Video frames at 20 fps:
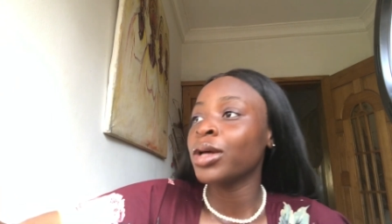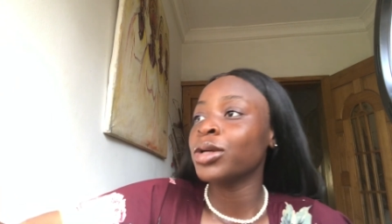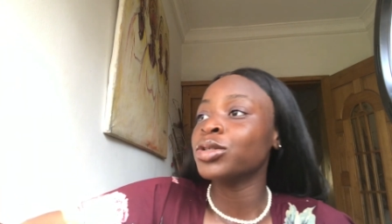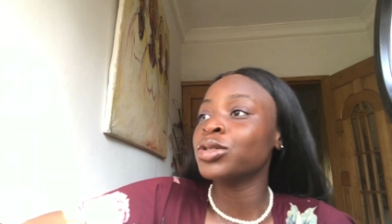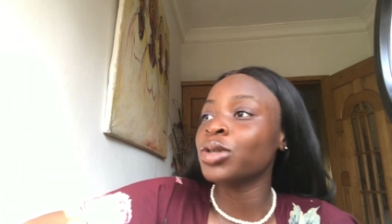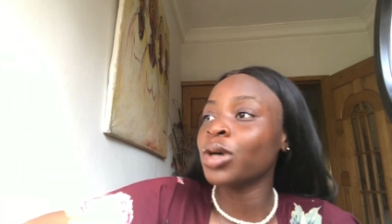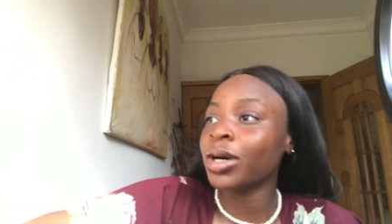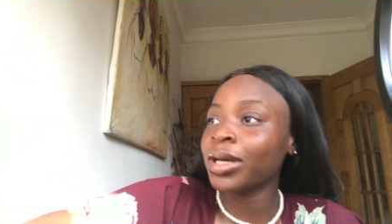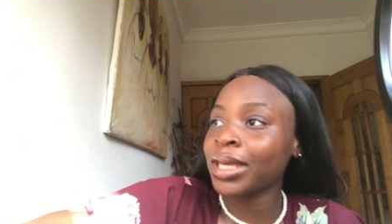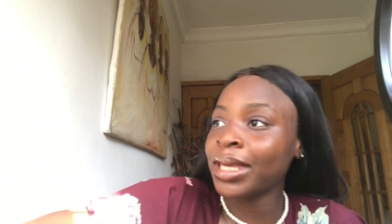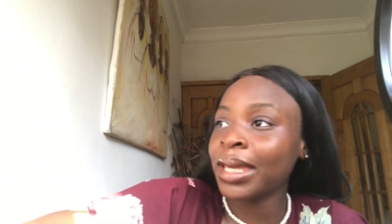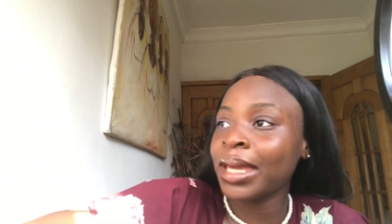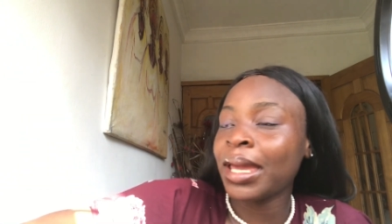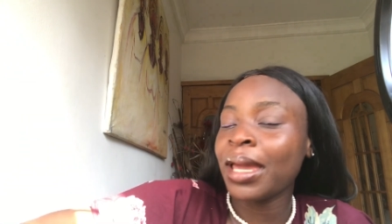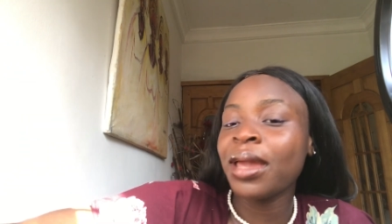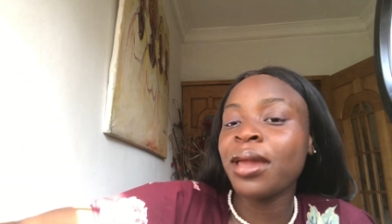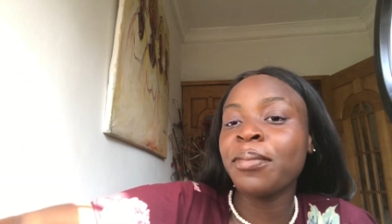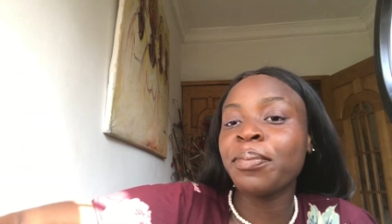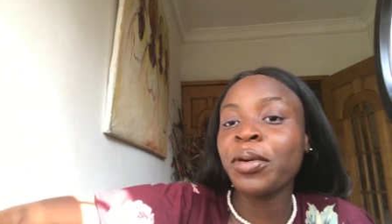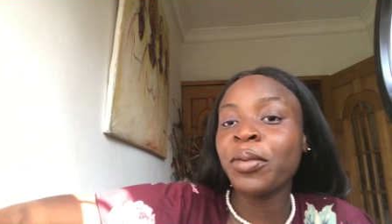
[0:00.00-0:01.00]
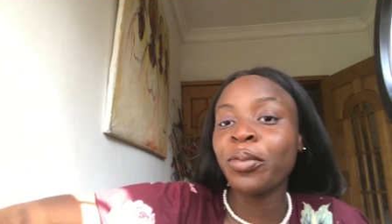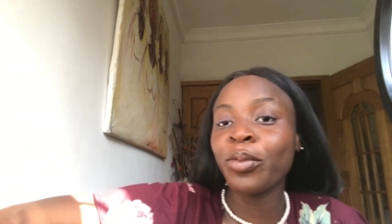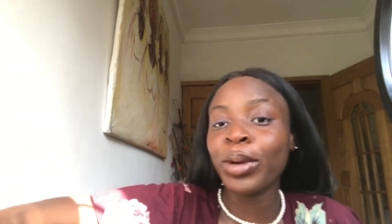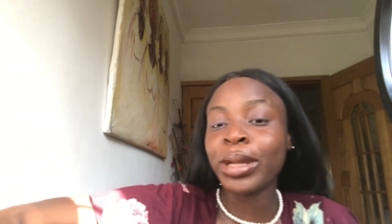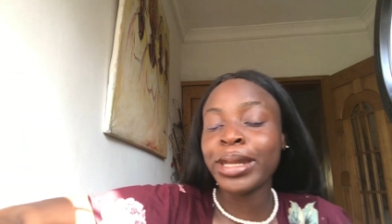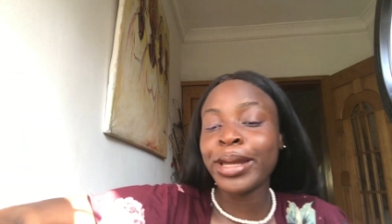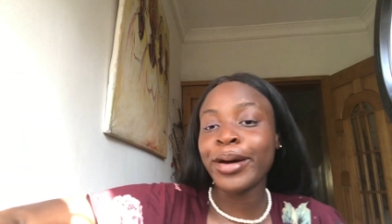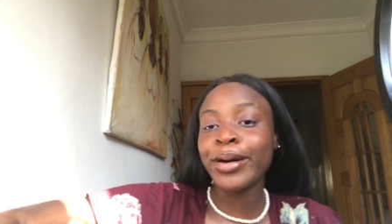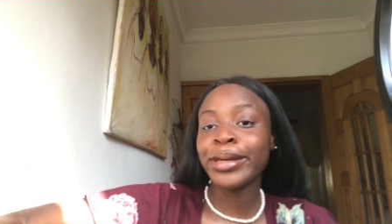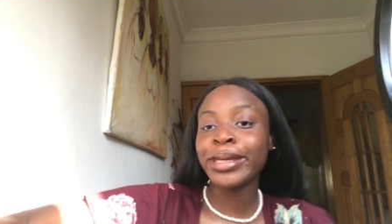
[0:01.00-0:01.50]
talking. People were
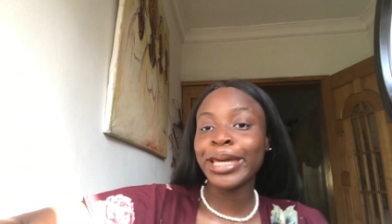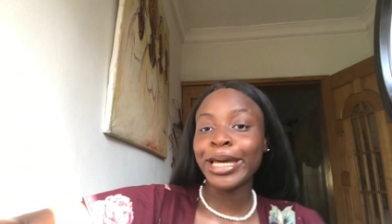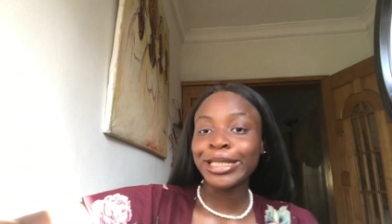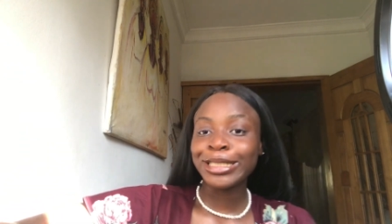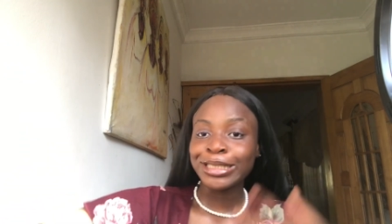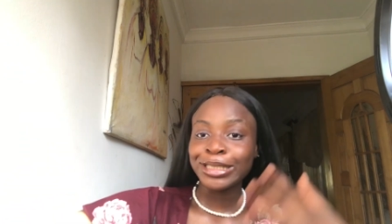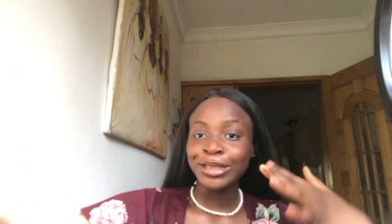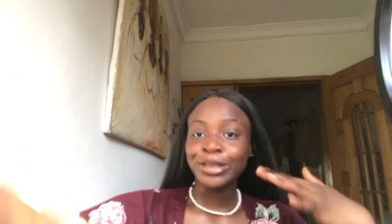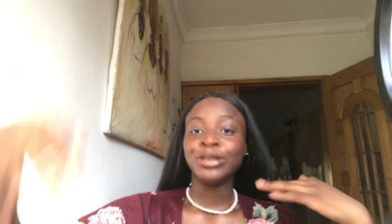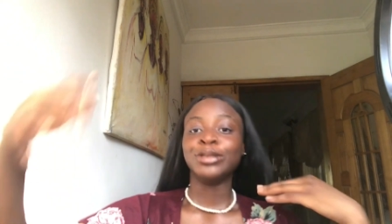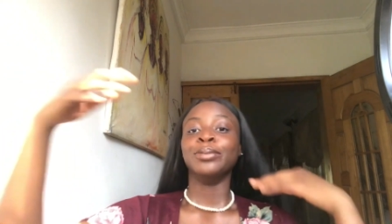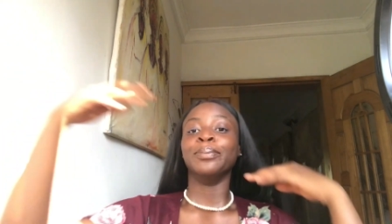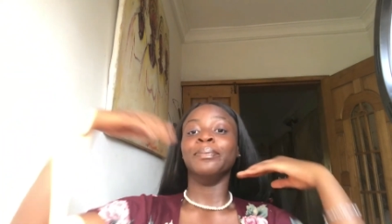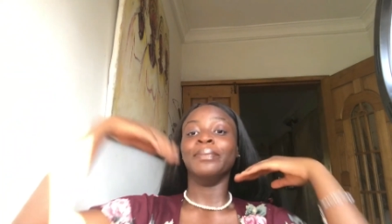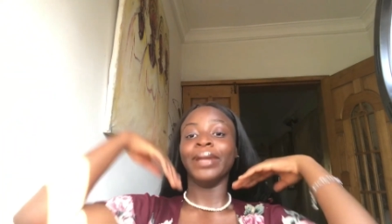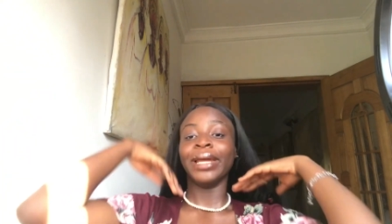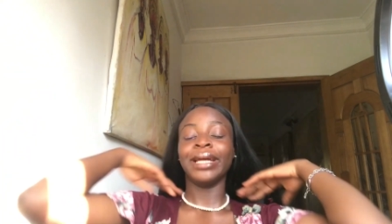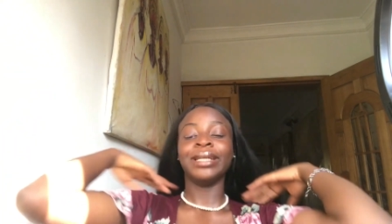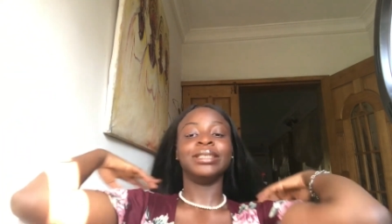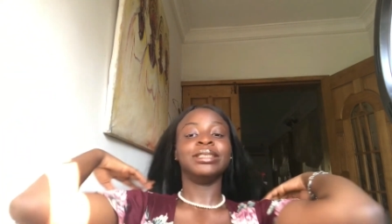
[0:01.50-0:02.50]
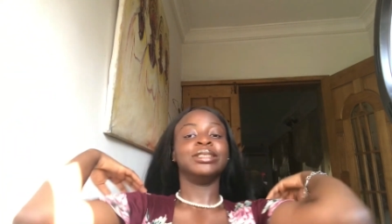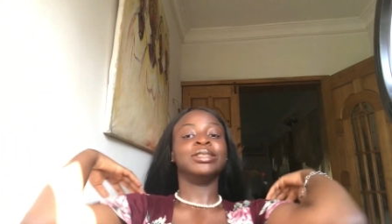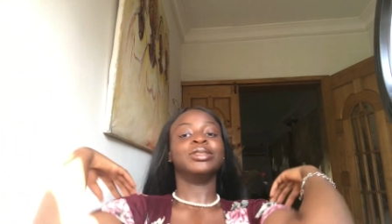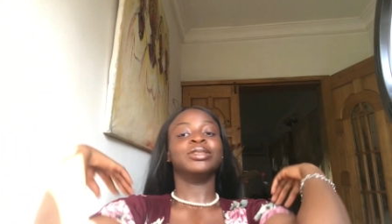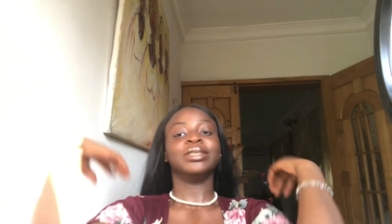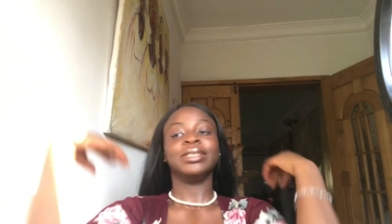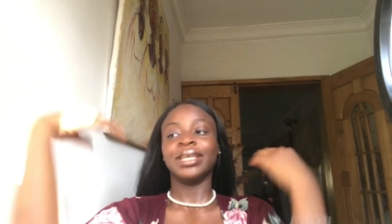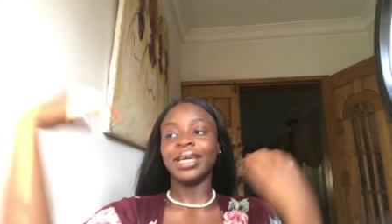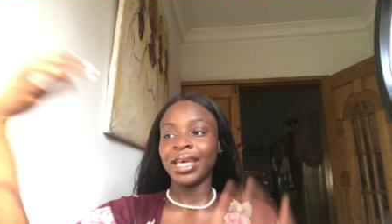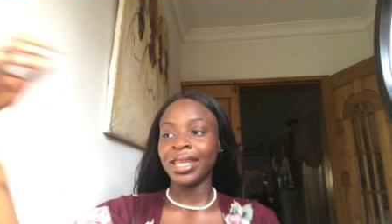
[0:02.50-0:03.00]
now getting to blending
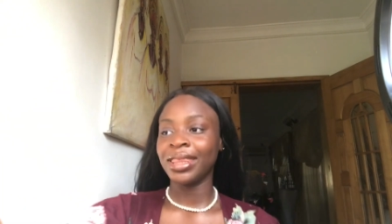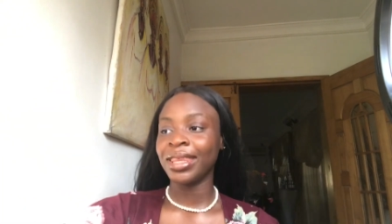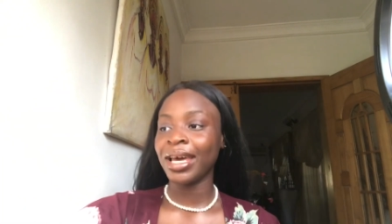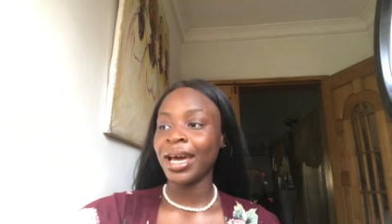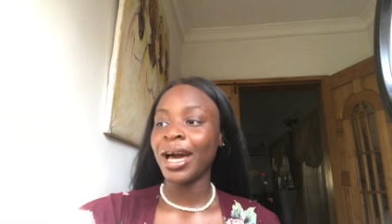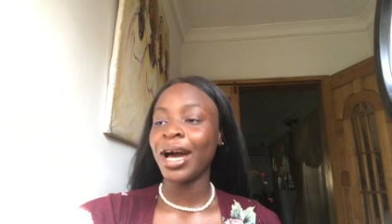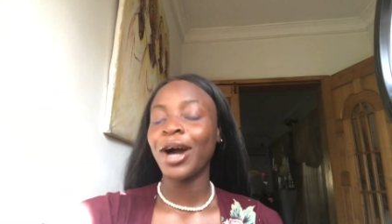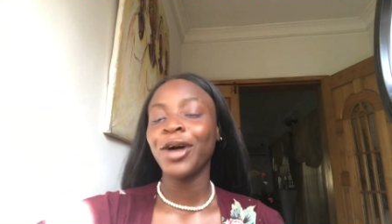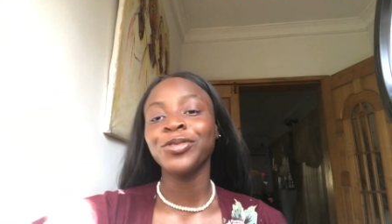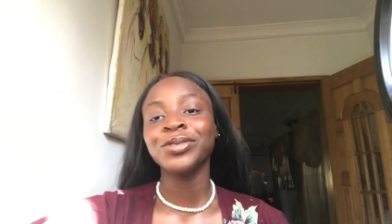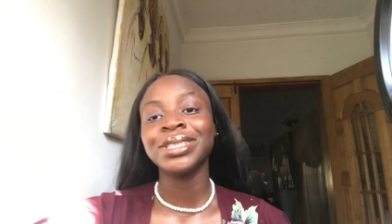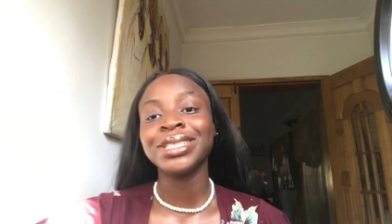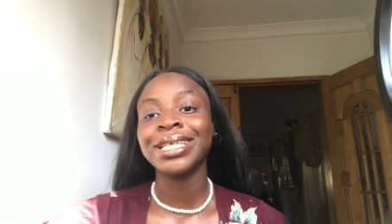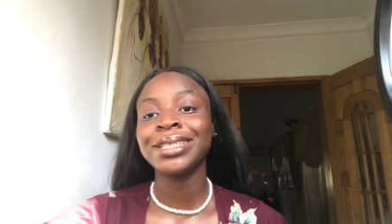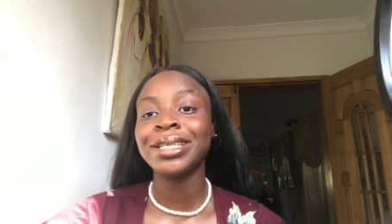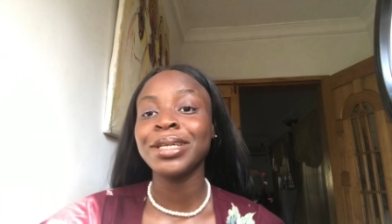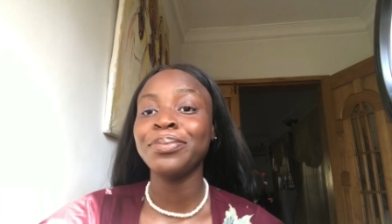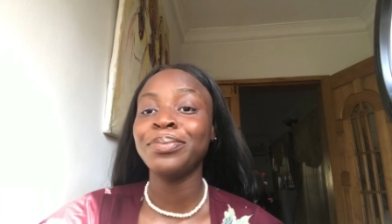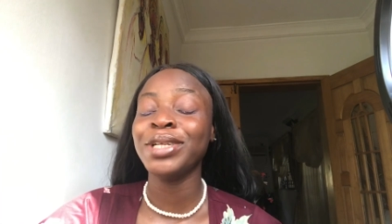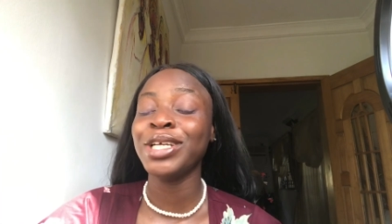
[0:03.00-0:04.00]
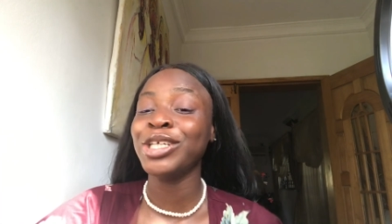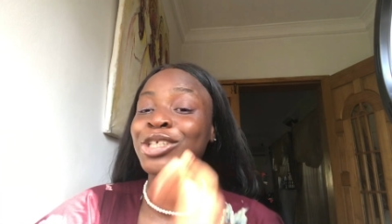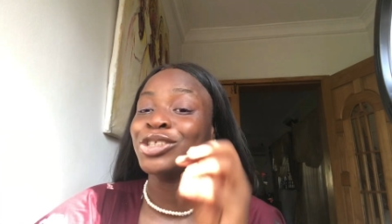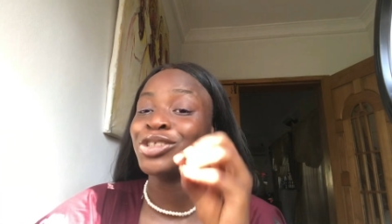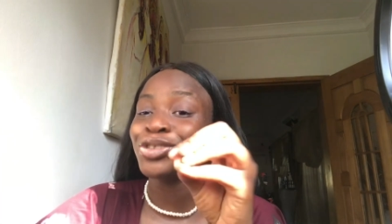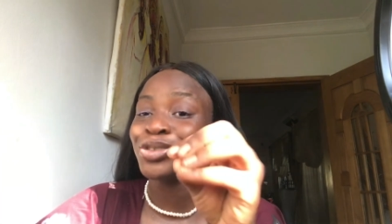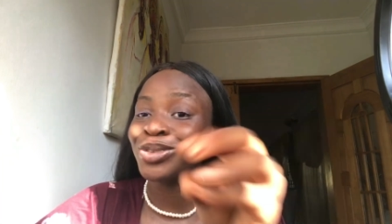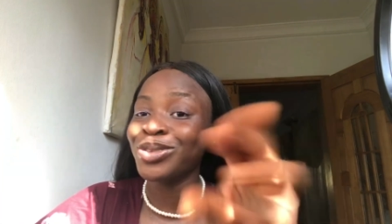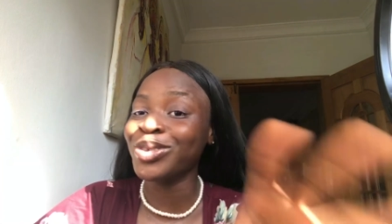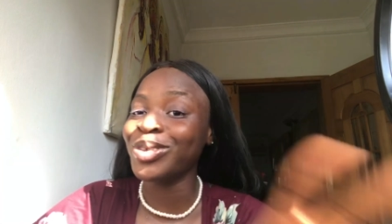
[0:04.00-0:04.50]
together. We started playing
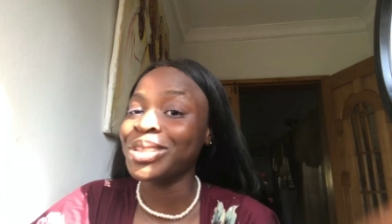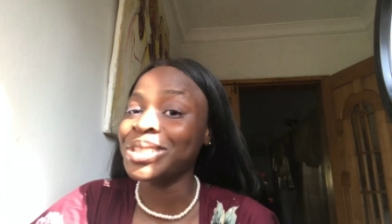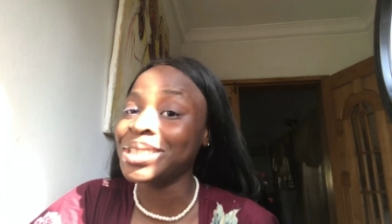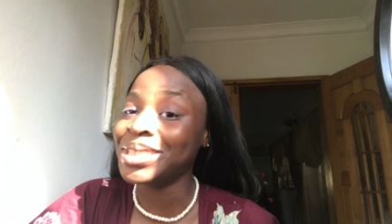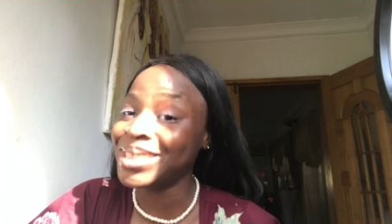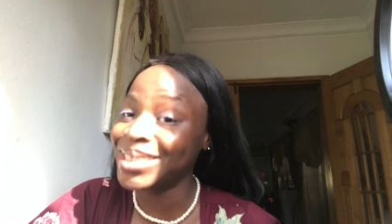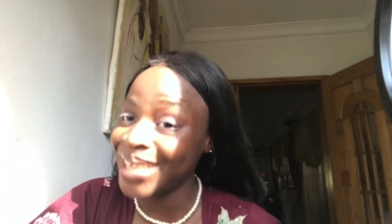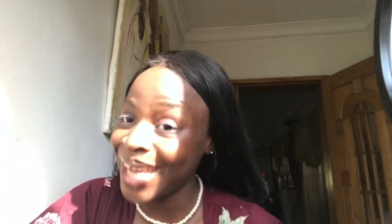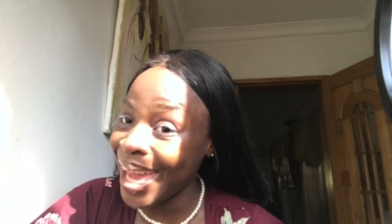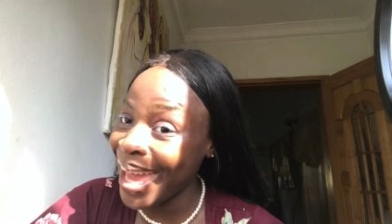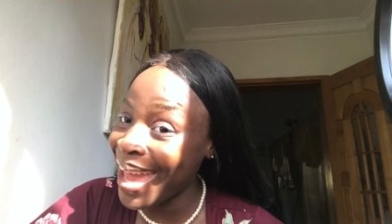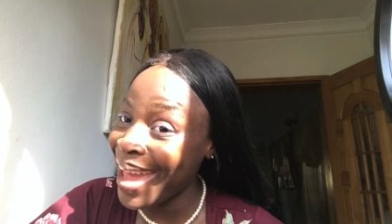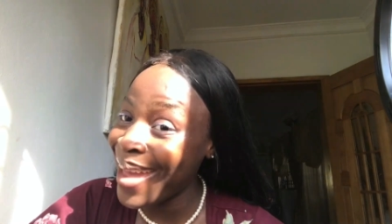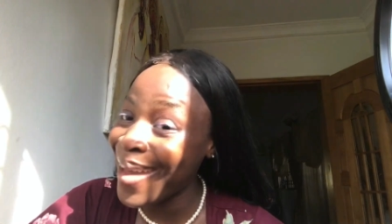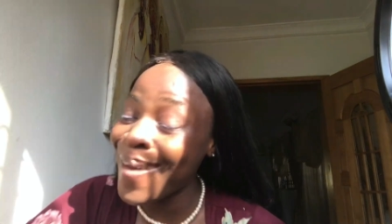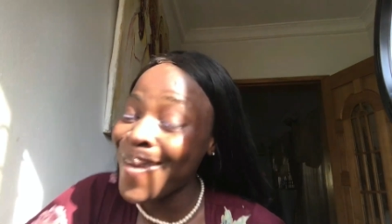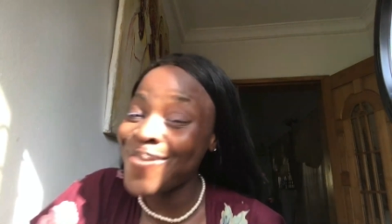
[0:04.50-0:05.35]
truth or dare.